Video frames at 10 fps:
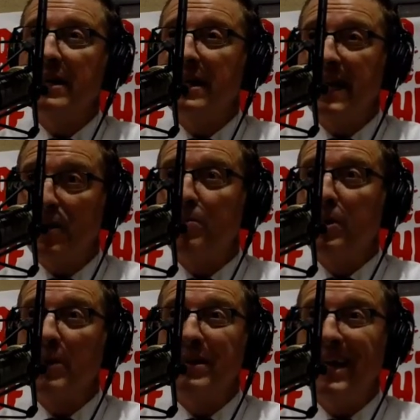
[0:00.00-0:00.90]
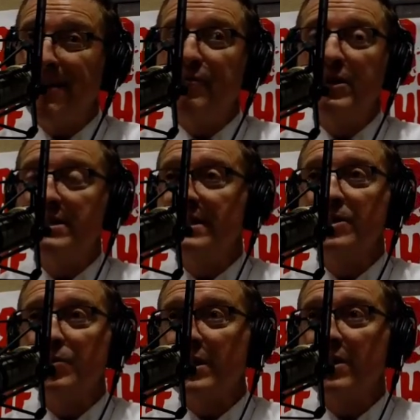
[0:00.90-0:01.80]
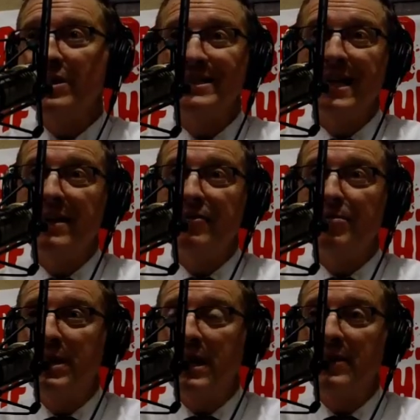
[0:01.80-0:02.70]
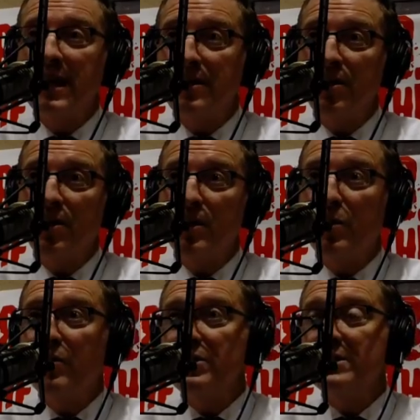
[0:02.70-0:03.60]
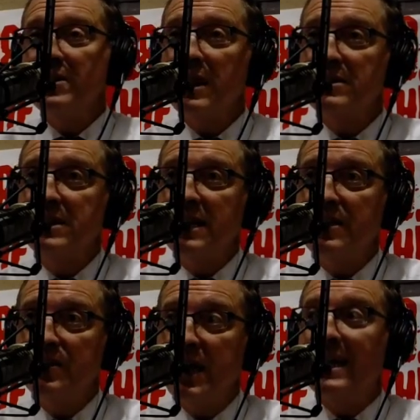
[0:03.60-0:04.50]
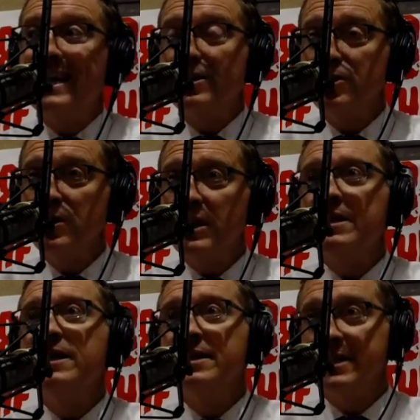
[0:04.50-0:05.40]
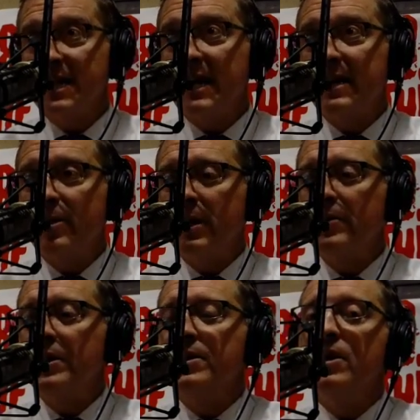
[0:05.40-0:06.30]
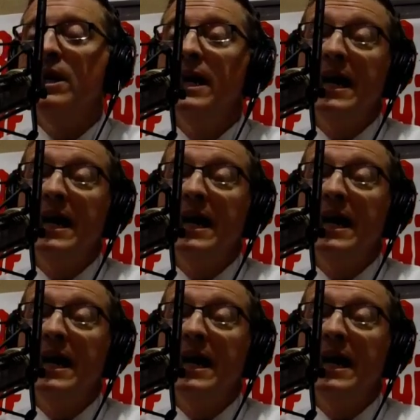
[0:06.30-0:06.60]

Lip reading: and it'll pull up every single recall that's ever been on that car and whether it's still outstanding or not, including the Takata airbag recall.